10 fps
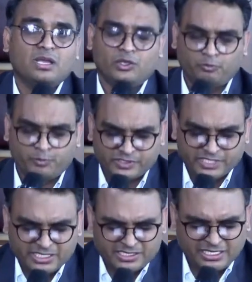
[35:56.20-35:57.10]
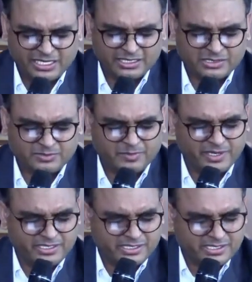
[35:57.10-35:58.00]
You possess things, but
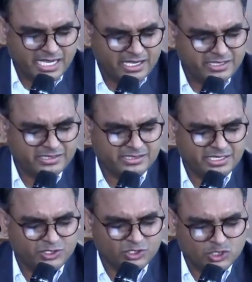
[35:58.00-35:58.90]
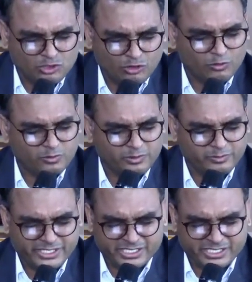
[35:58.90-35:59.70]
my desire is that your soul will be